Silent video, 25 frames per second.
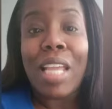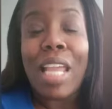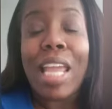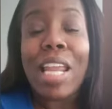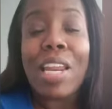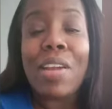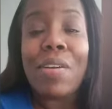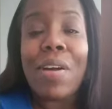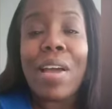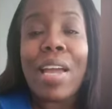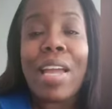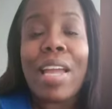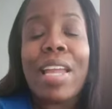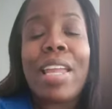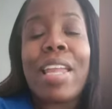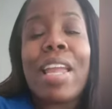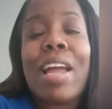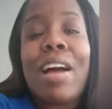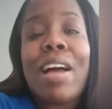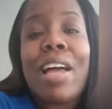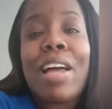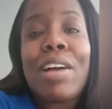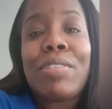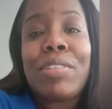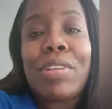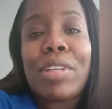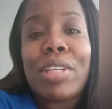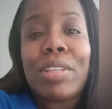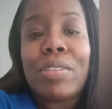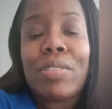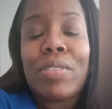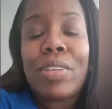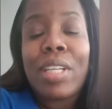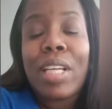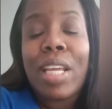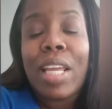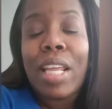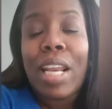Anyway, y'all have a good
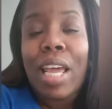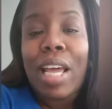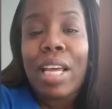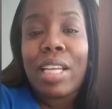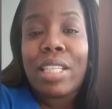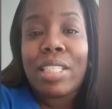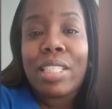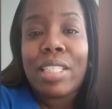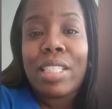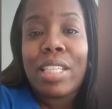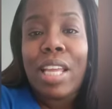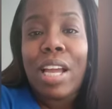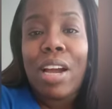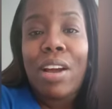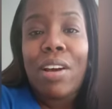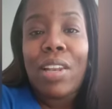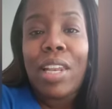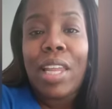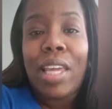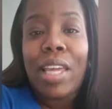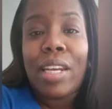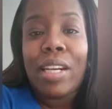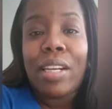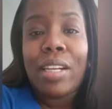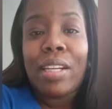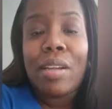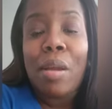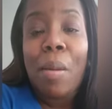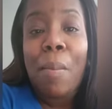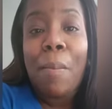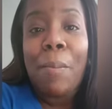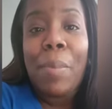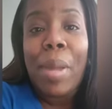one, and I'll see y'all later.